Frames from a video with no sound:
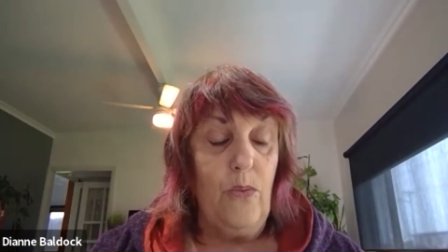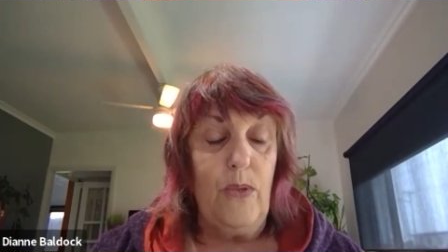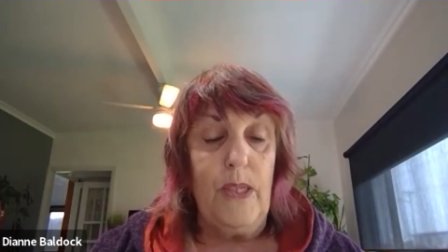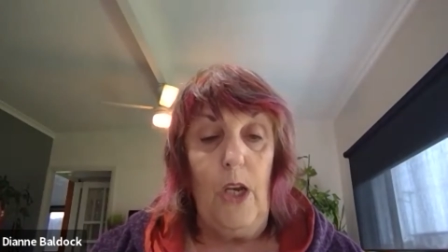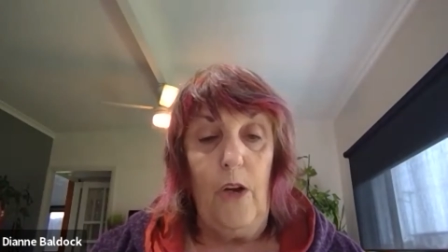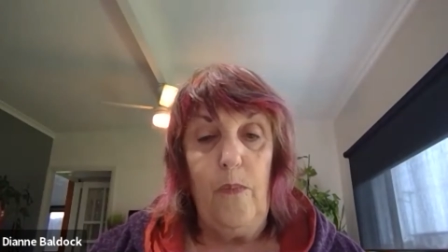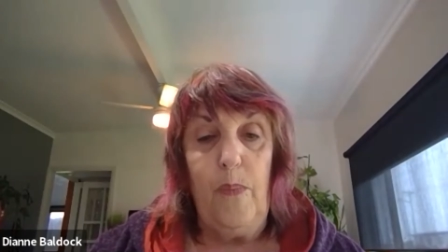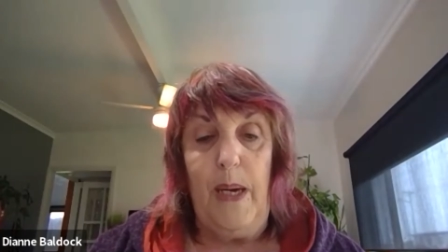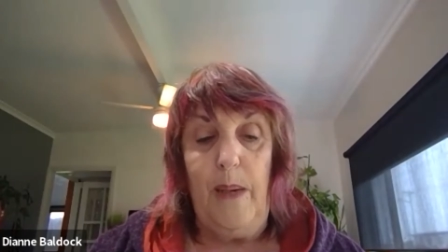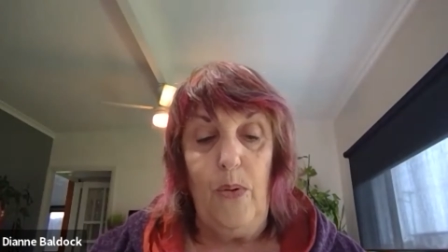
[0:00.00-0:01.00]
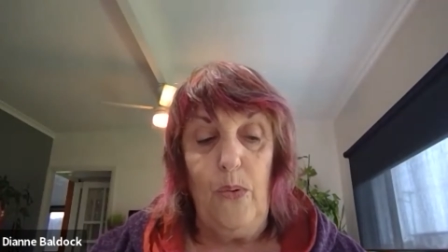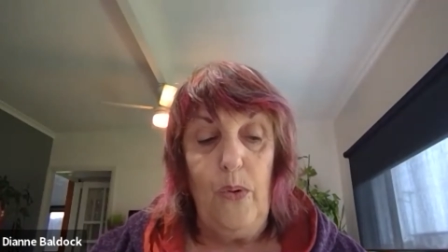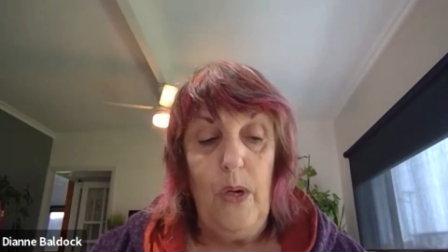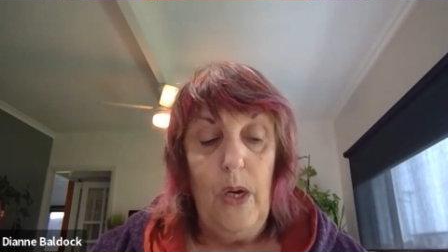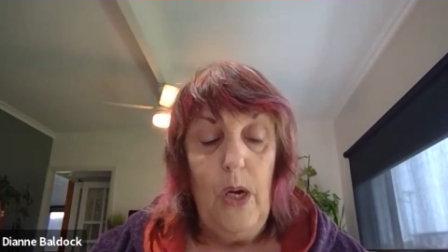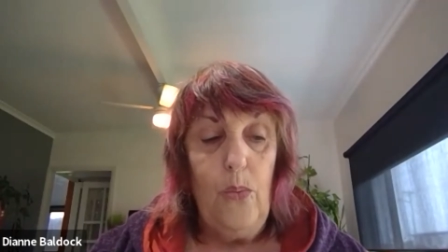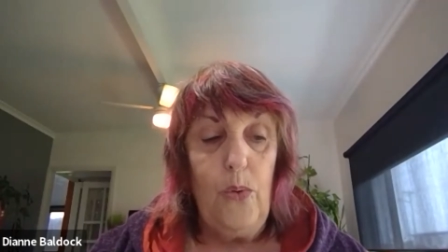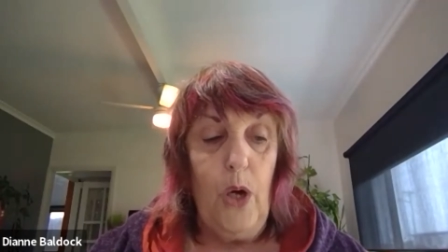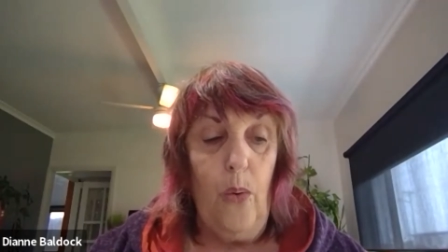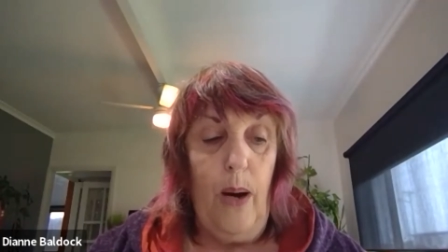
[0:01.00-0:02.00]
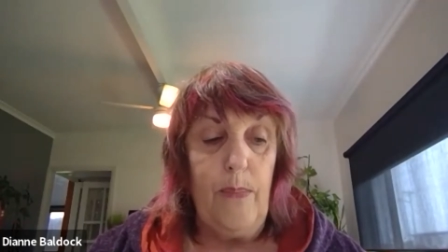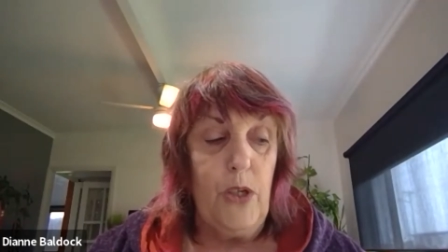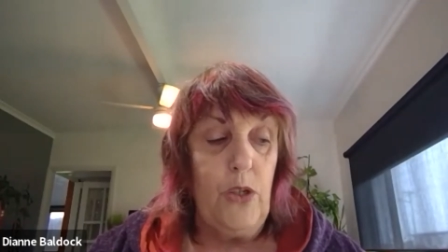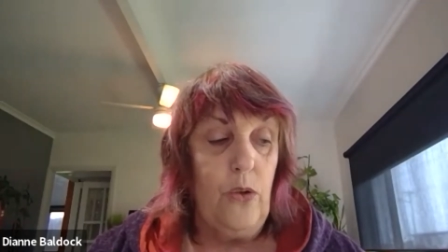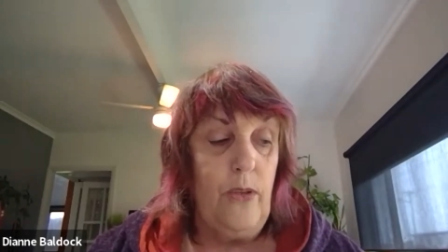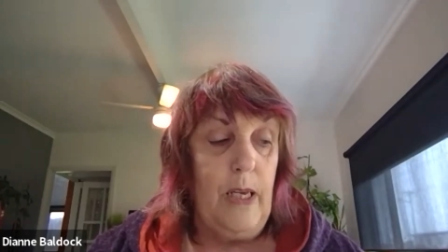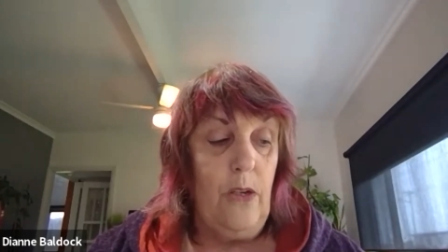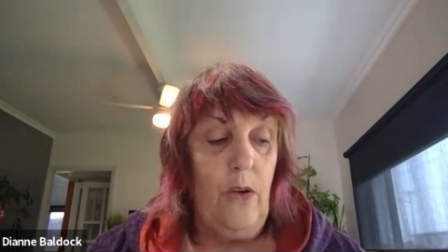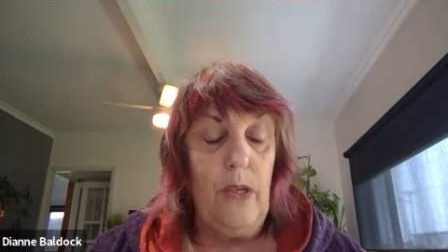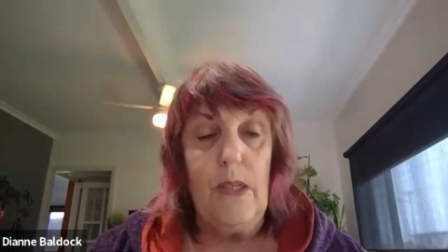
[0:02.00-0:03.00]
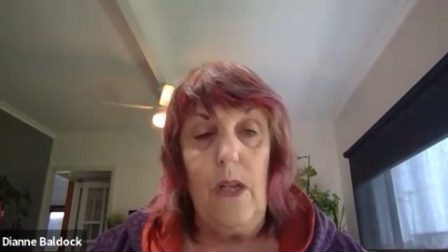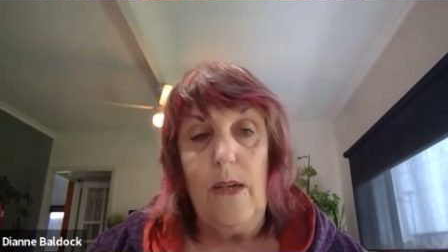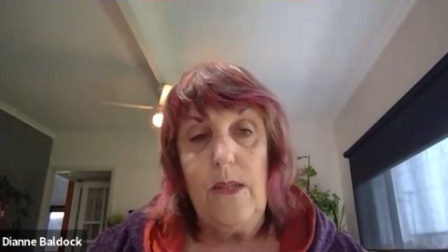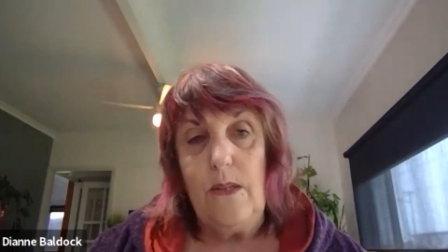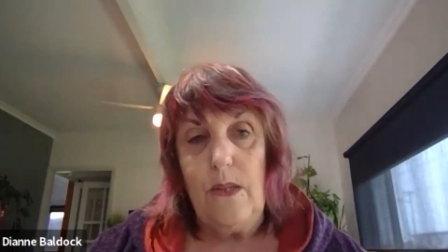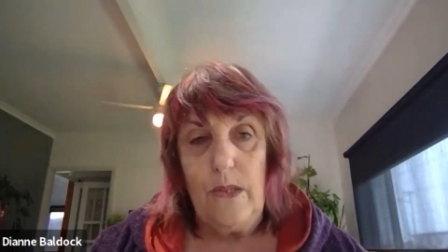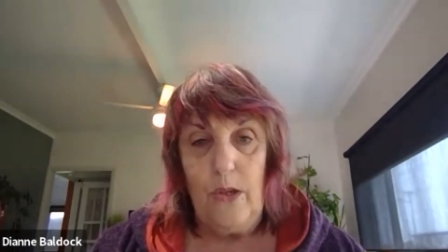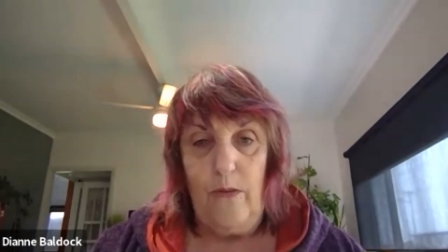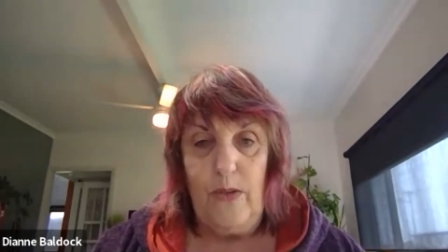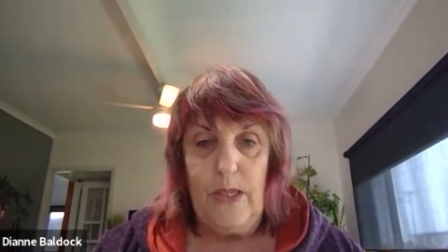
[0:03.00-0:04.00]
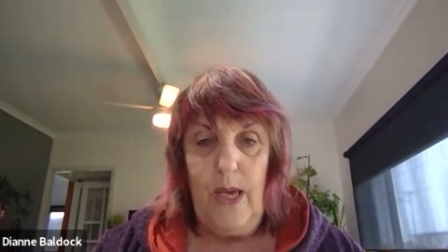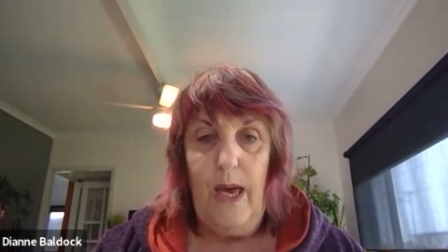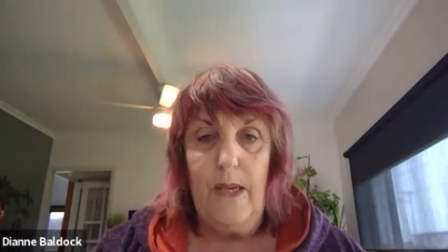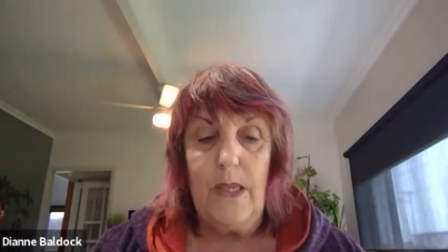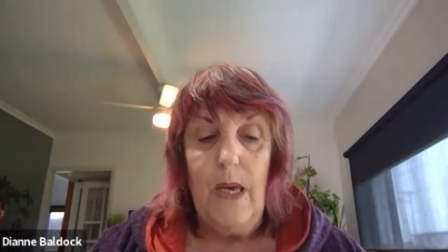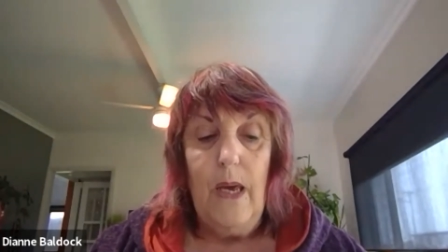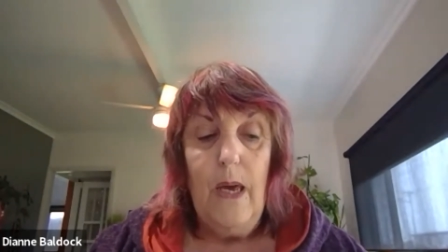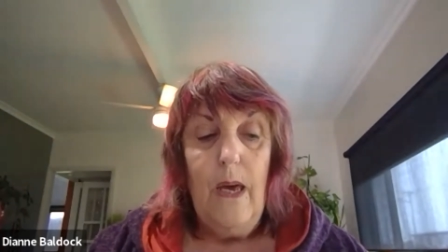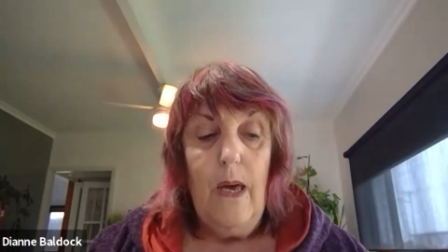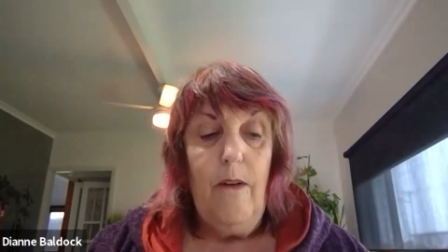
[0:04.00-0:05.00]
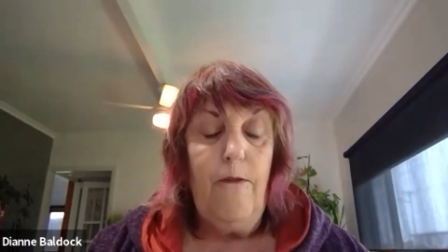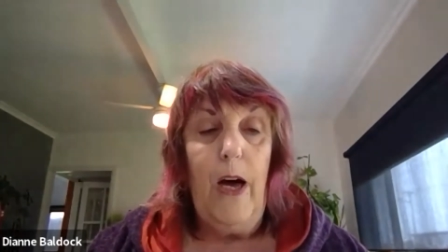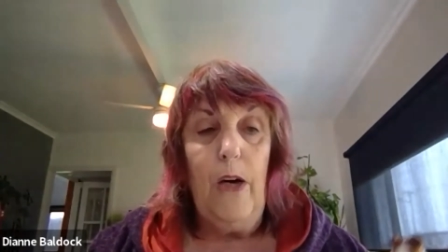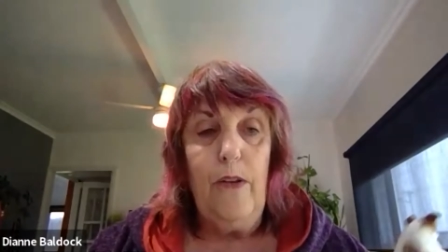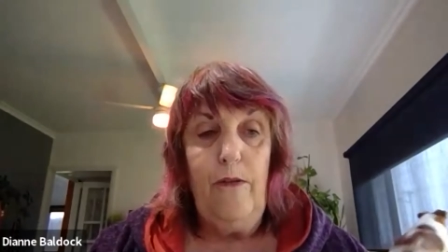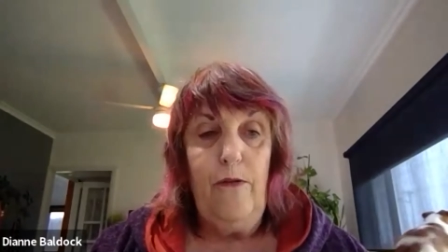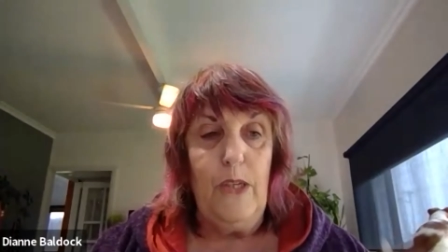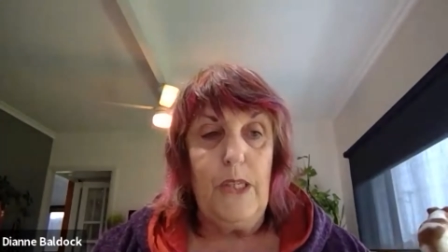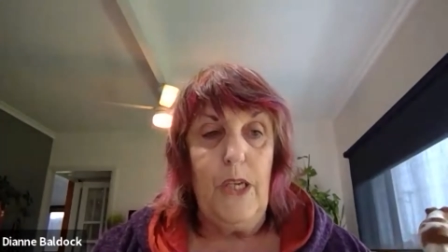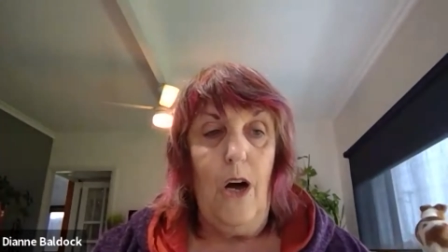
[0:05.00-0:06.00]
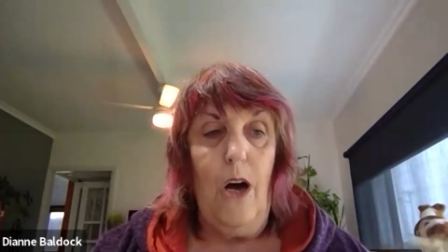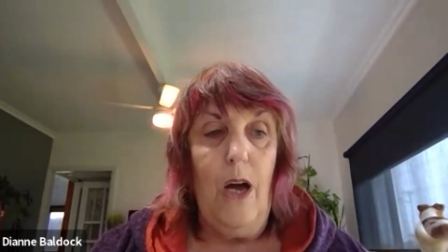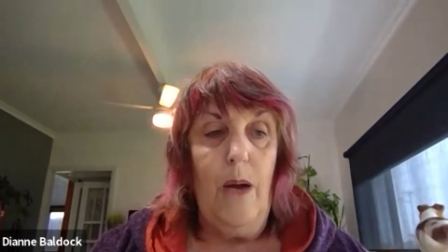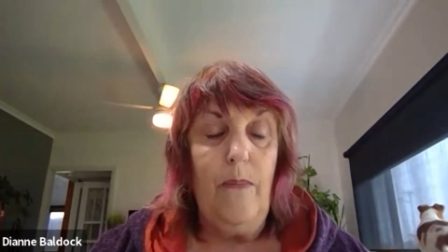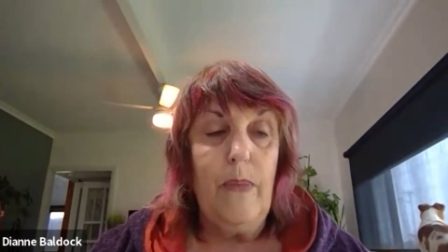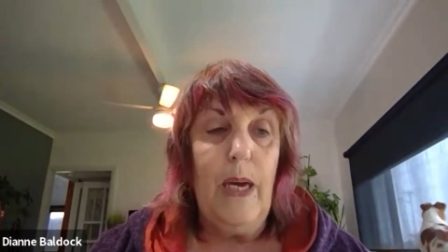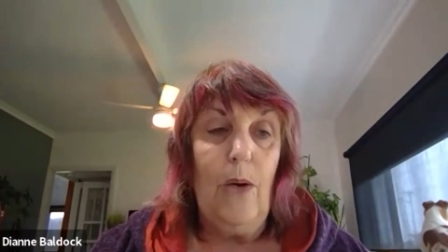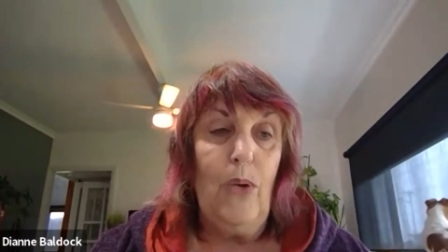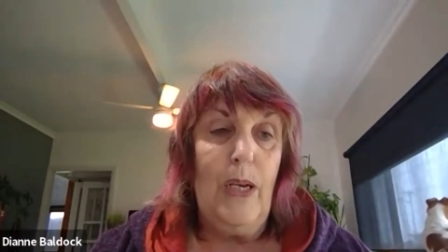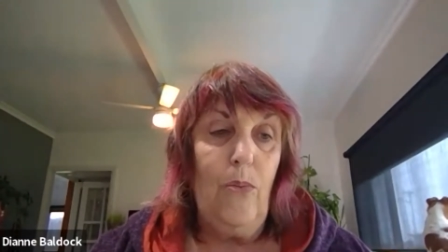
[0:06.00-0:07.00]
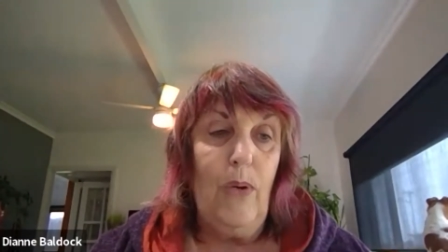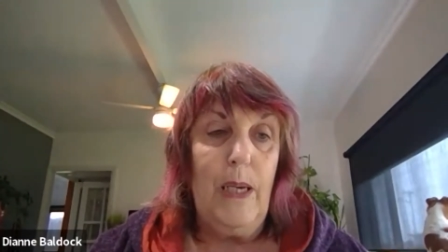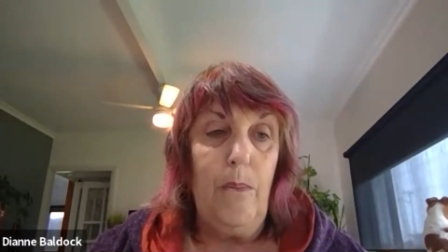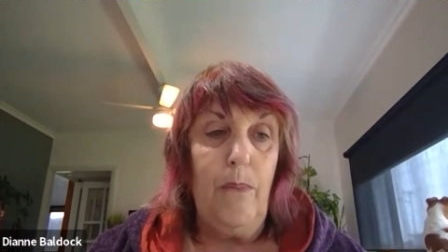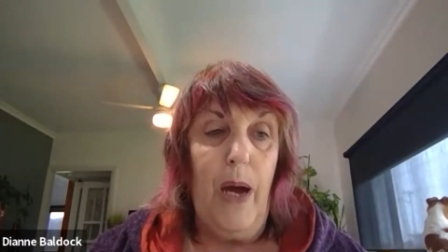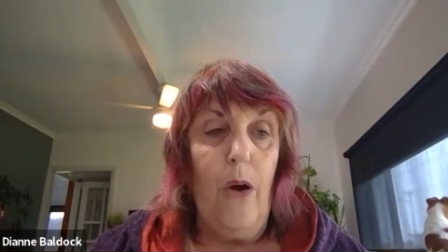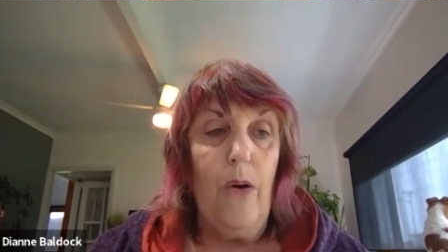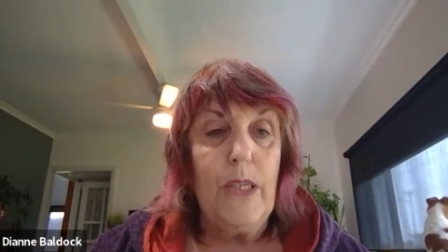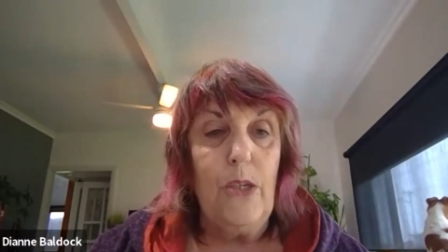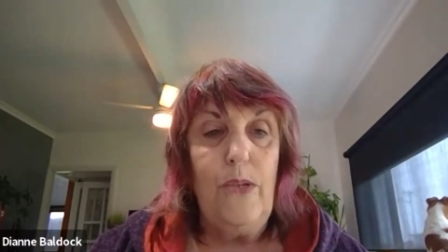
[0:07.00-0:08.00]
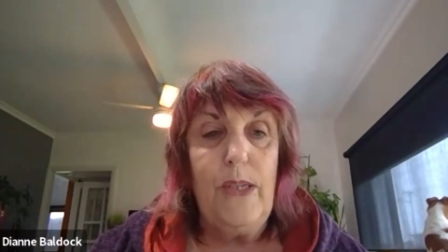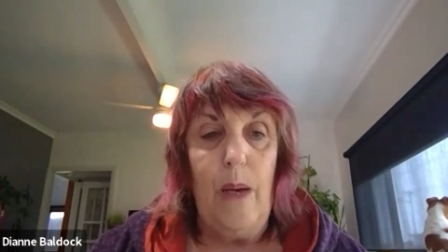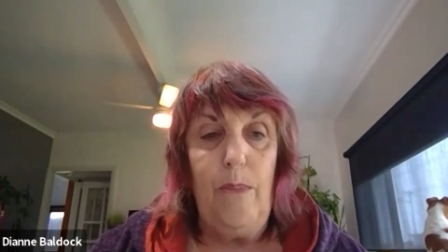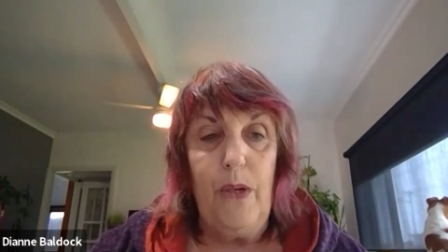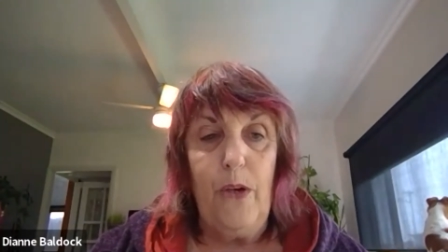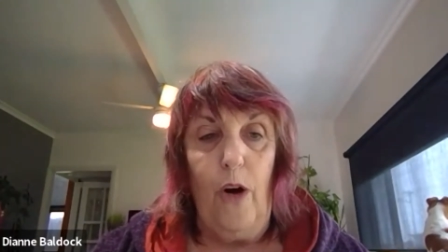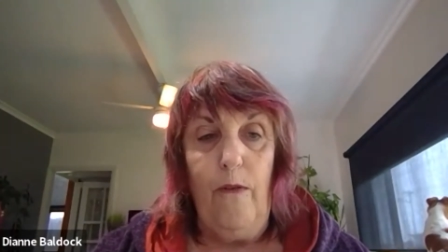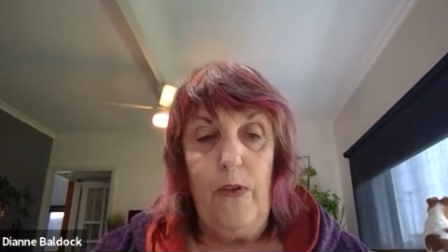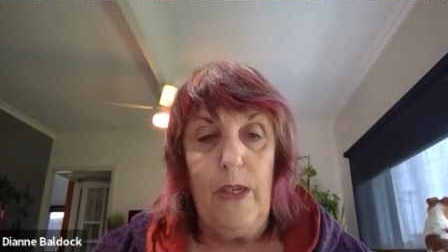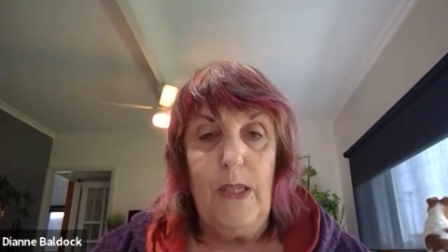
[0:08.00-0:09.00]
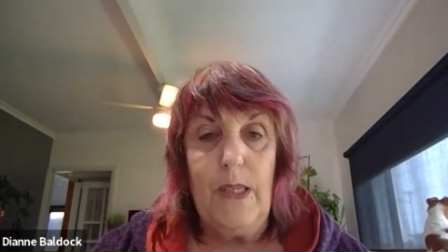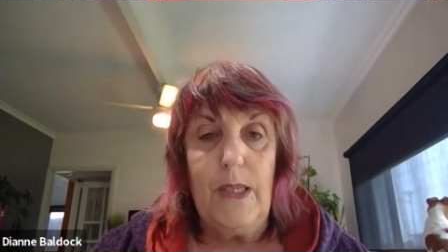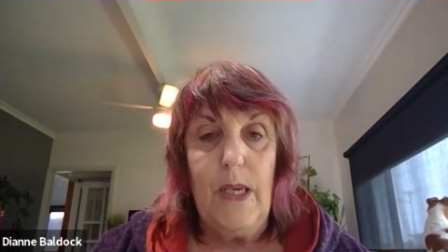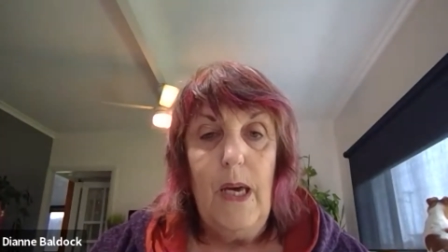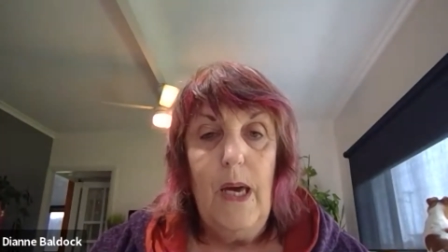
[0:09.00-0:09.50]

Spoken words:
was a lot of people would go up to do their learner's licence at Service Tas, fail the first time, get really, really embarrassed, lose that bit of confidence,